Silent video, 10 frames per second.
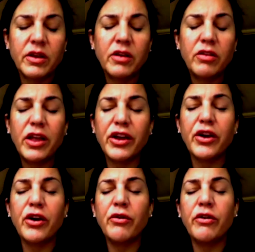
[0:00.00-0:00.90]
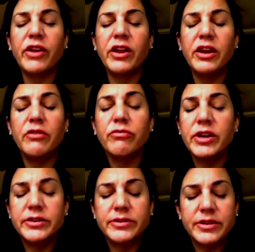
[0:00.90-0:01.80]
Let go of any
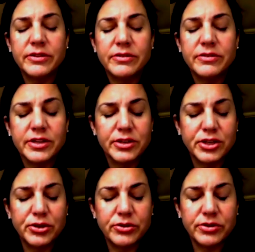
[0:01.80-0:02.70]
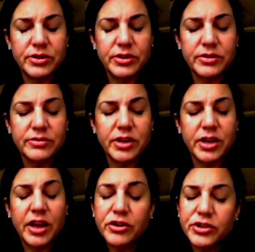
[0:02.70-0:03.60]
reasons, excuses,
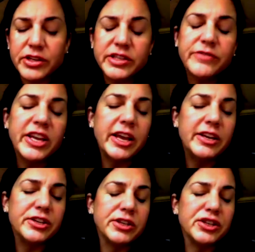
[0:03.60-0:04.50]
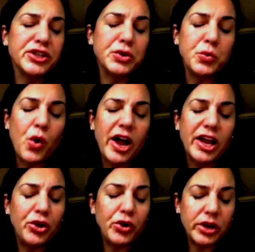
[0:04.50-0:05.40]
and justifications to why
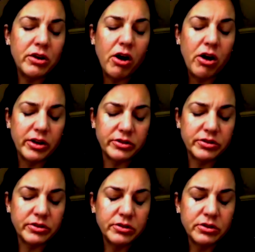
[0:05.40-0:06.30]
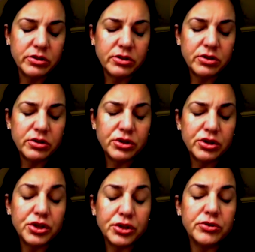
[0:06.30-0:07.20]
you cannot
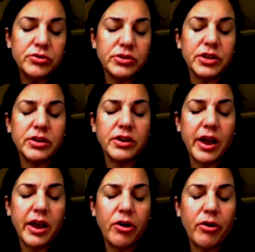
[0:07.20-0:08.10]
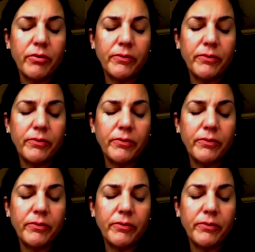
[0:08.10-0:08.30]
choose it now.